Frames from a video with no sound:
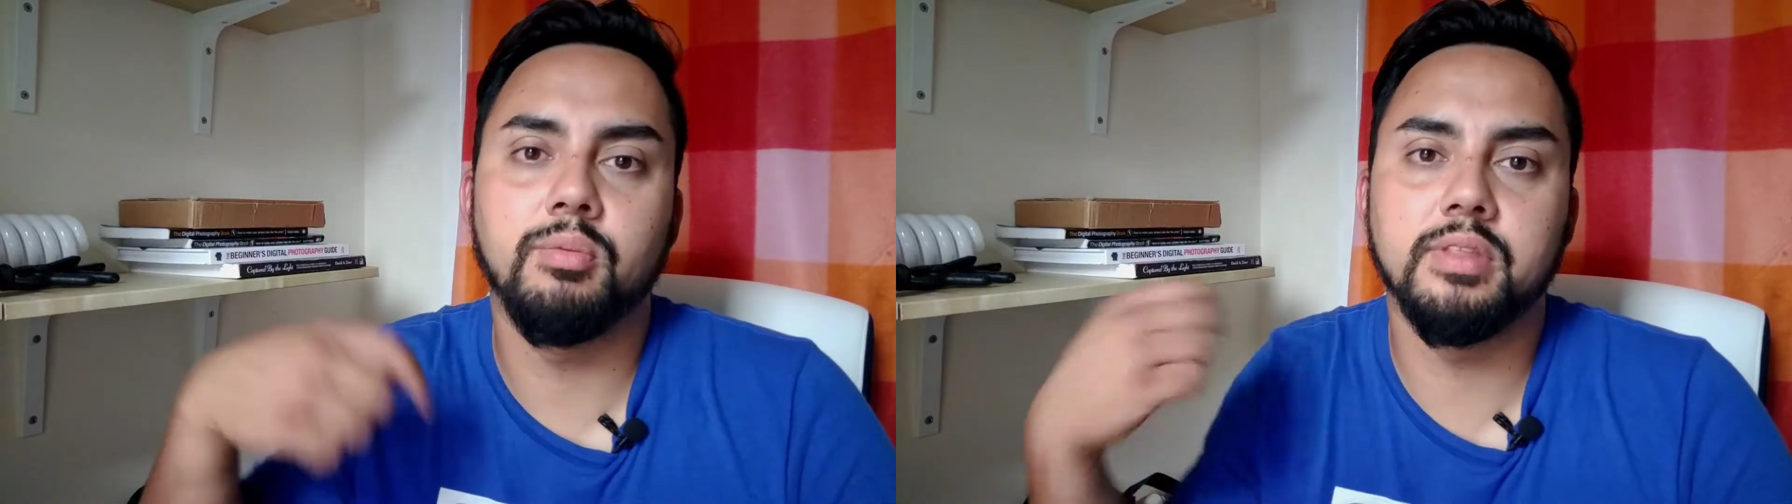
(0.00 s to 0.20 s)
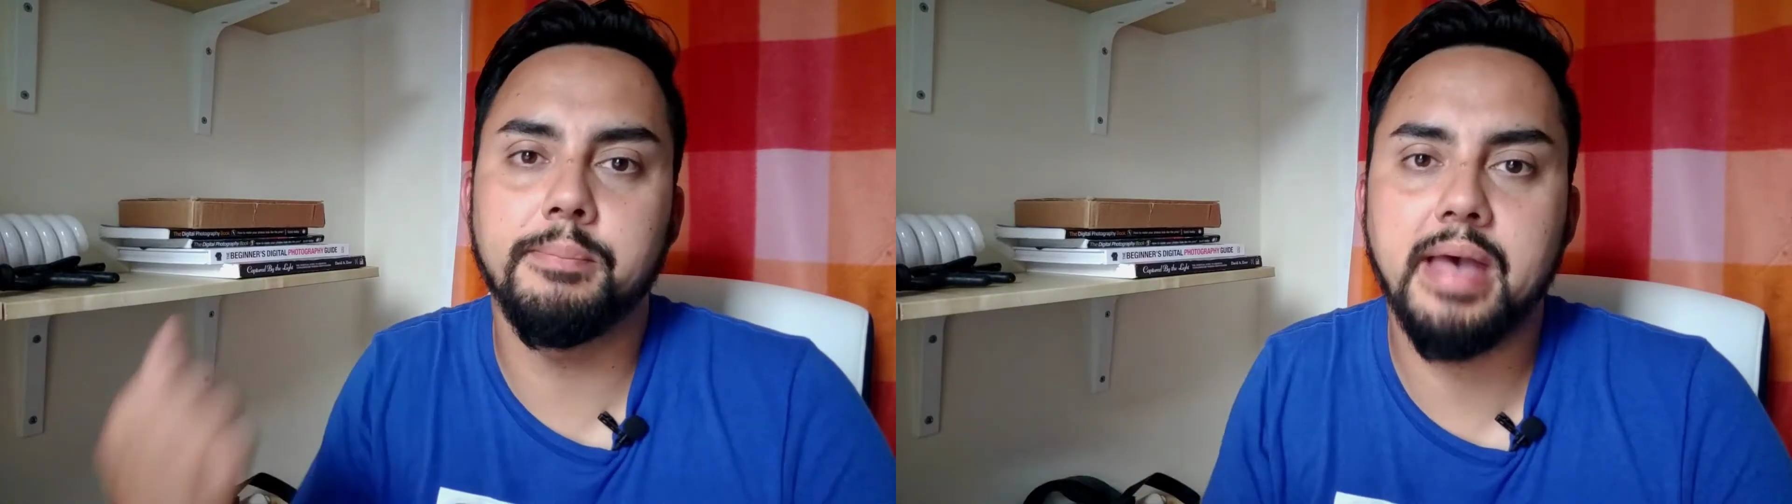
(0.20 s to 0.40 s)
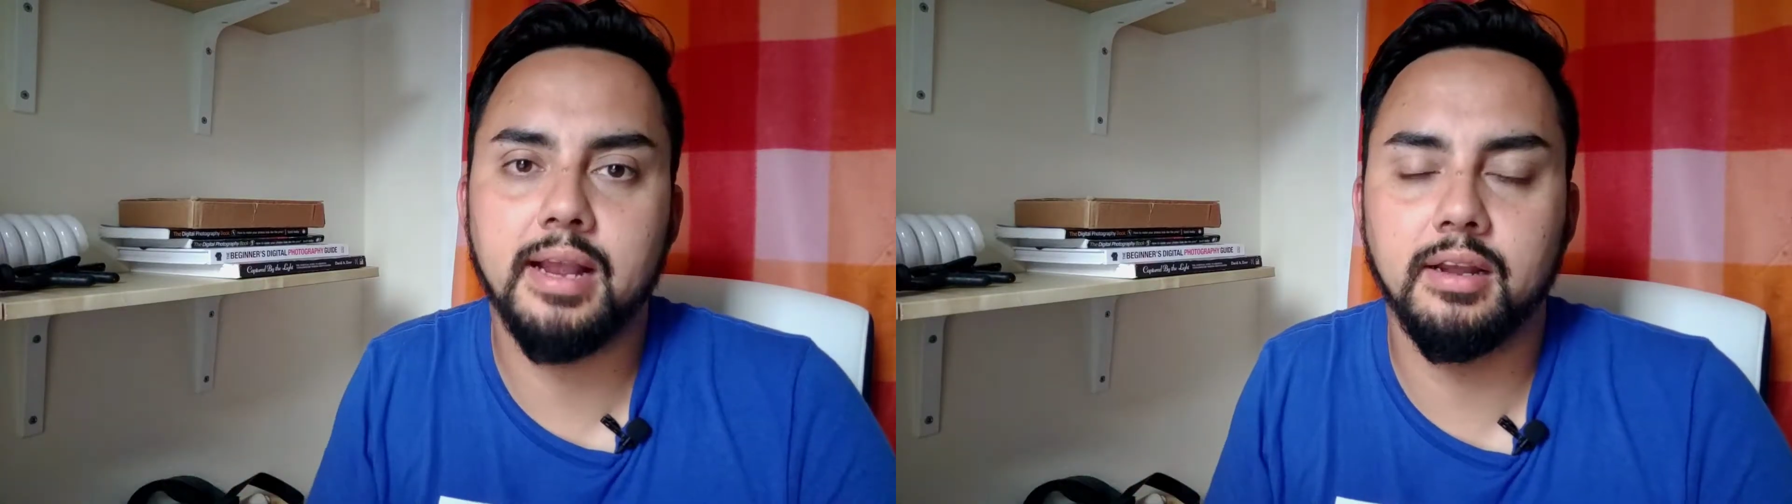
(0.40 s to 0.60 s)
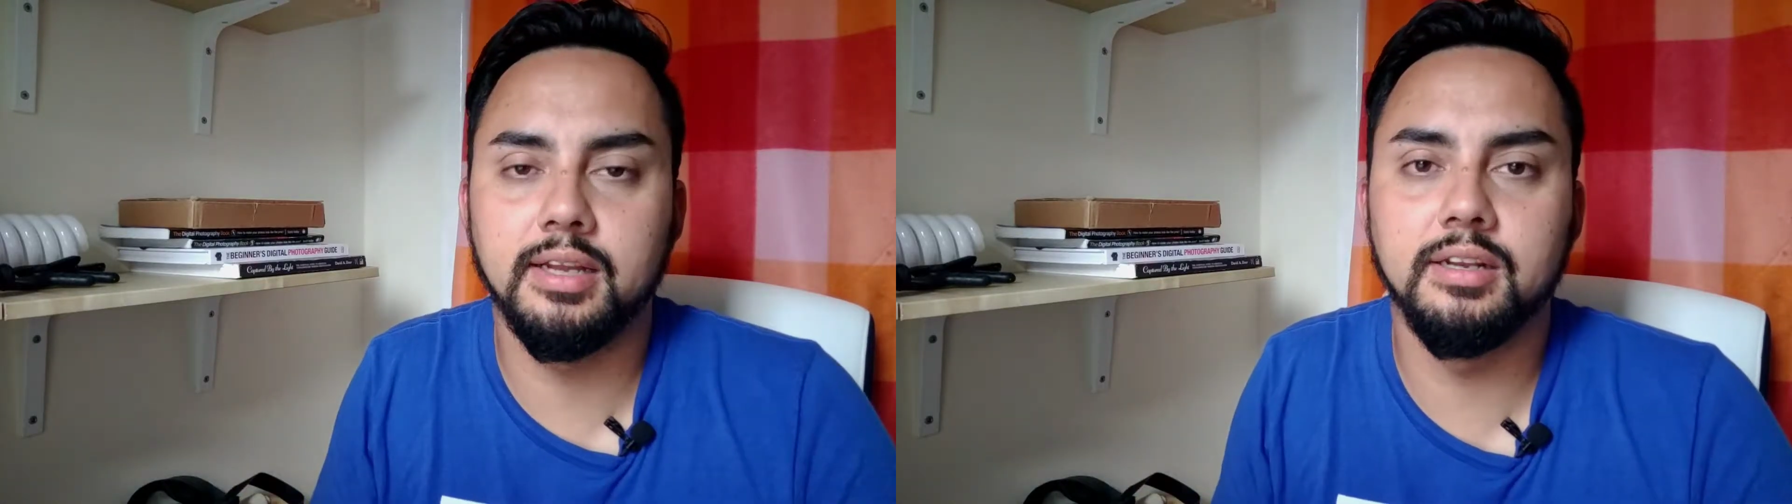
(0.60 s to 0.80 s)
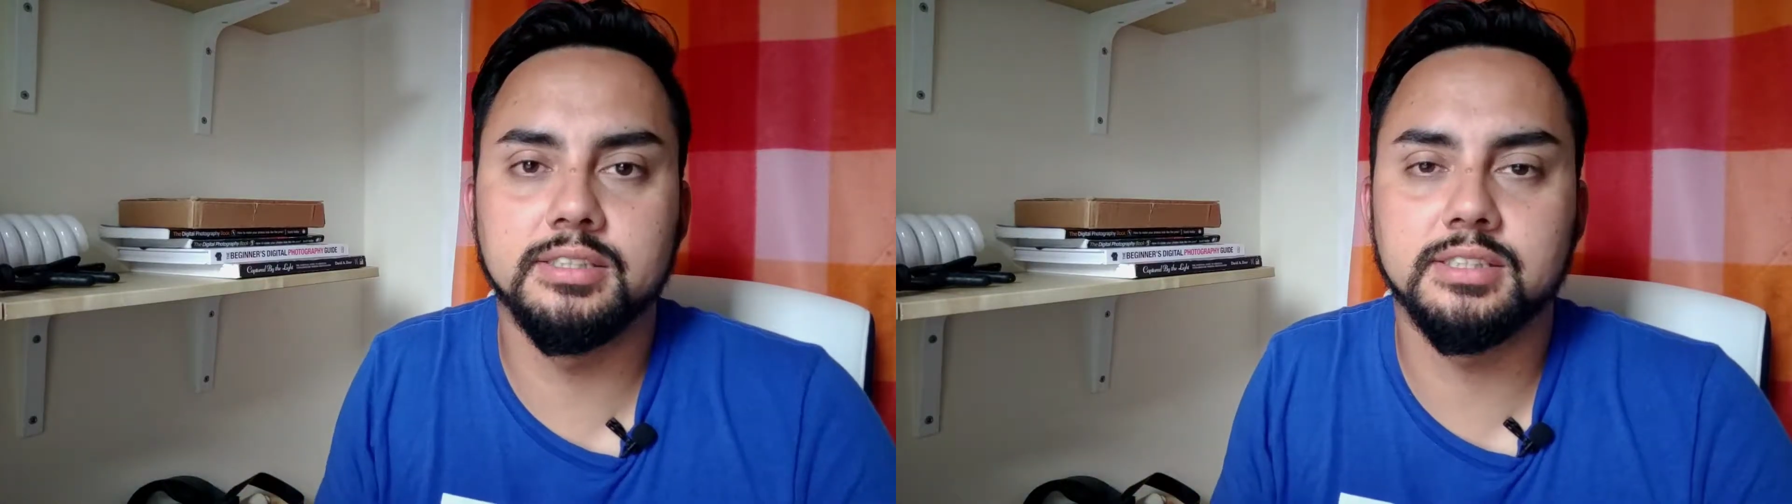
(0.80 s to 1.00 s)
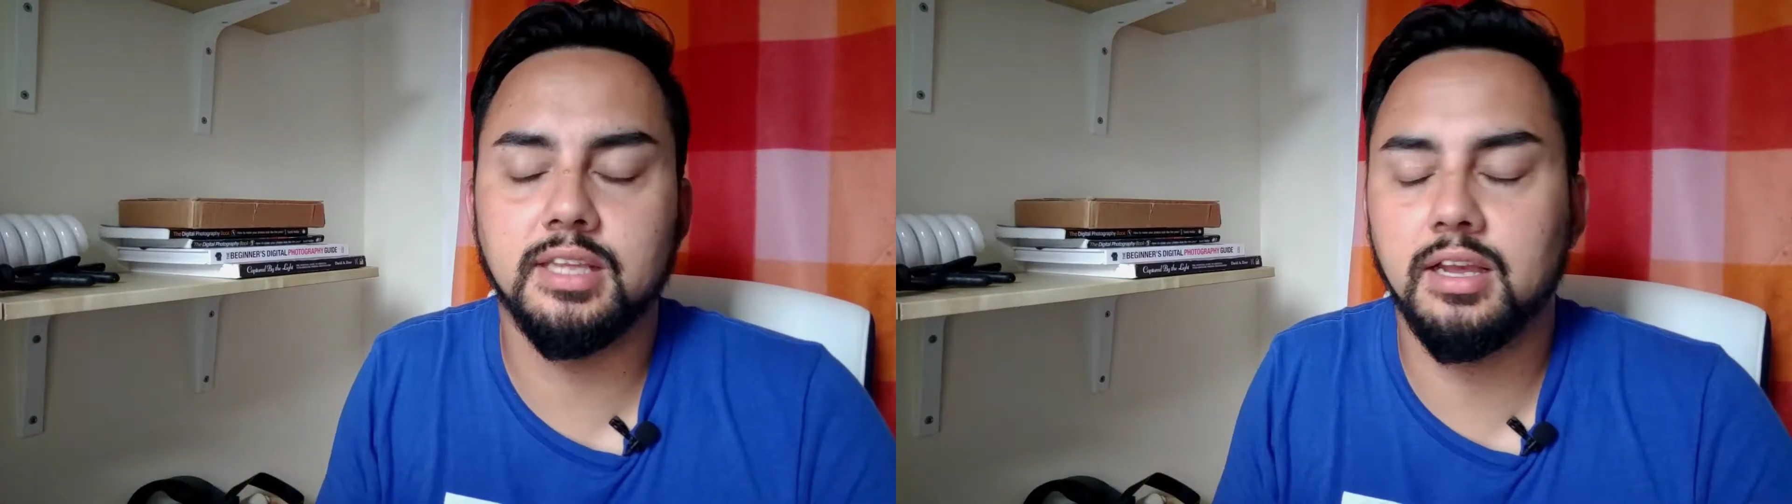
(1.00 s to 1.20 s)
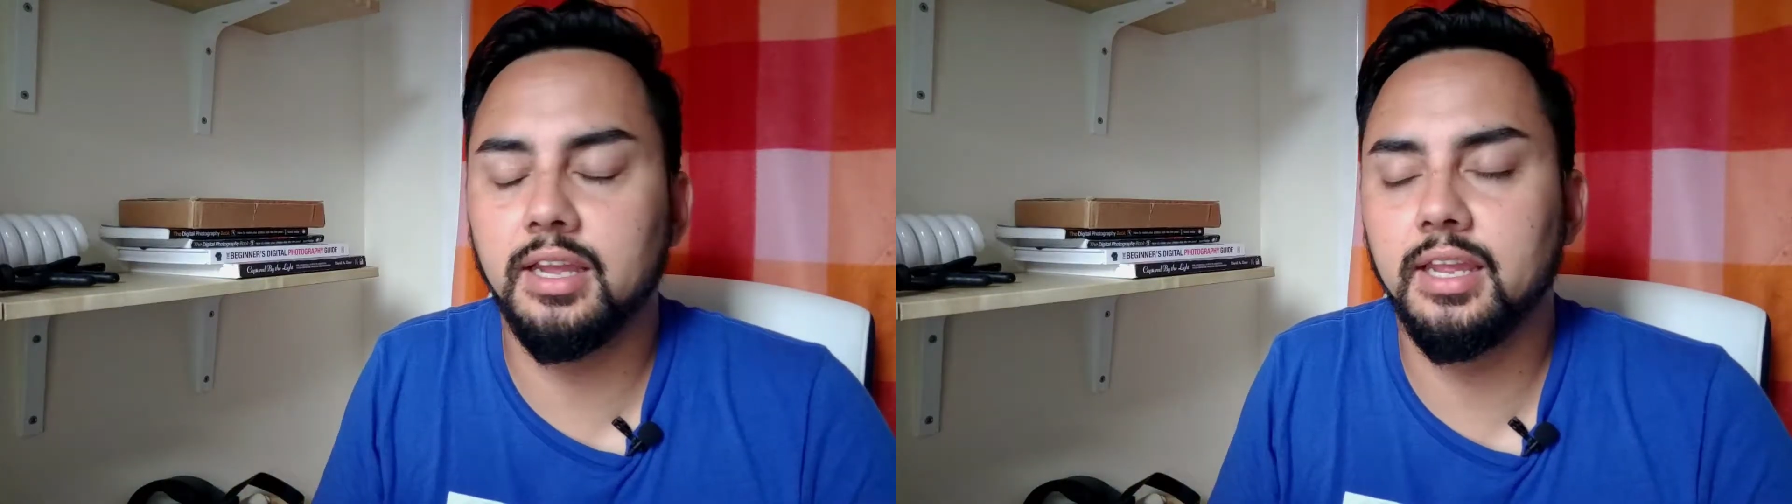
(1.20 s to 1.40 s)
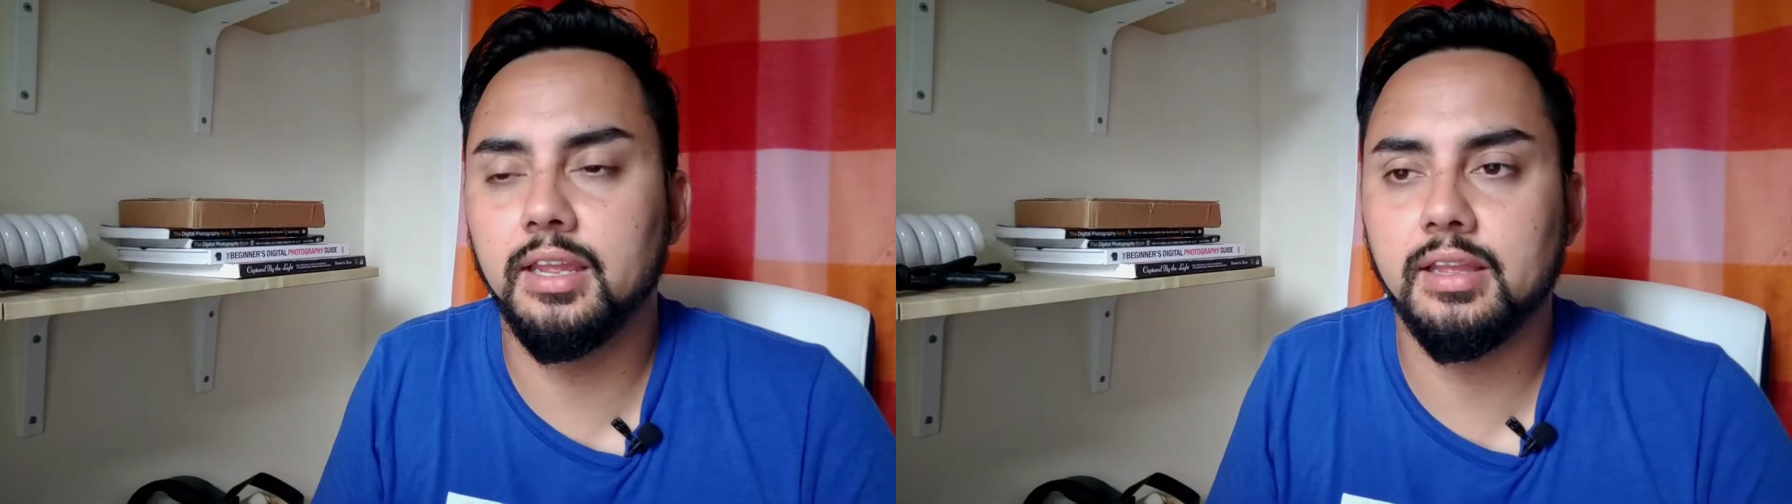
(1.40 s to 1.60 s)
what the background looks
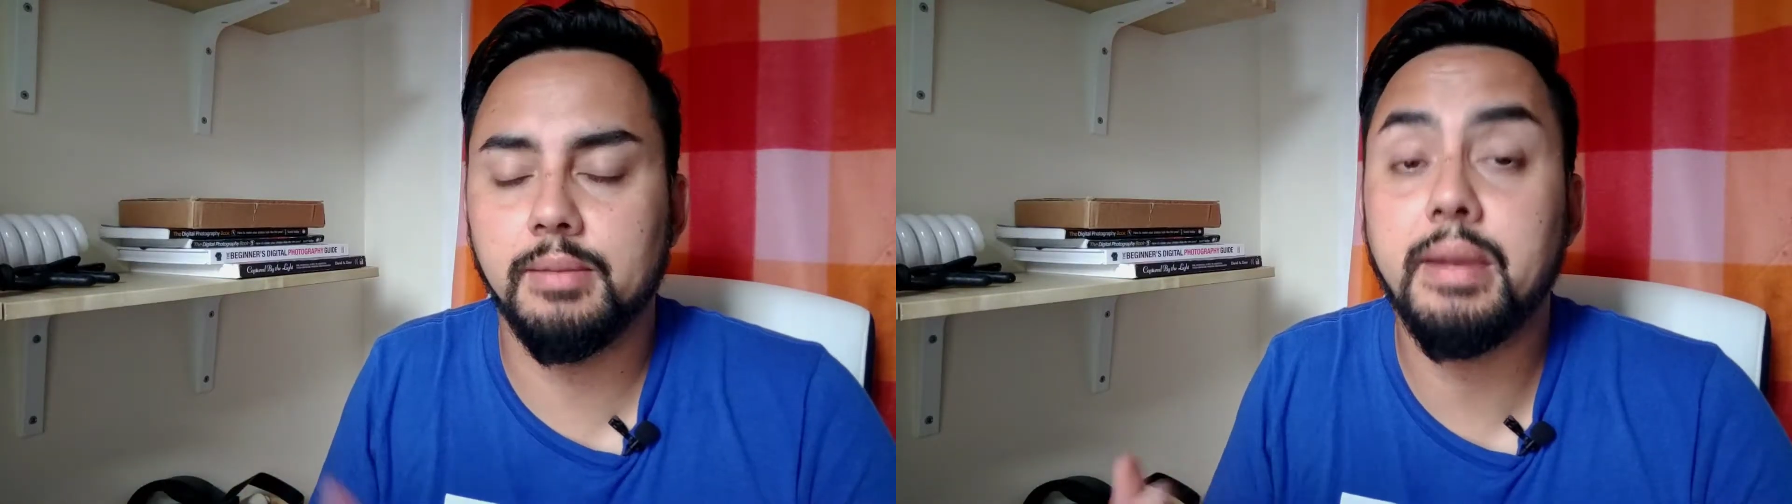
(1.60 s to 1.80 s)
like,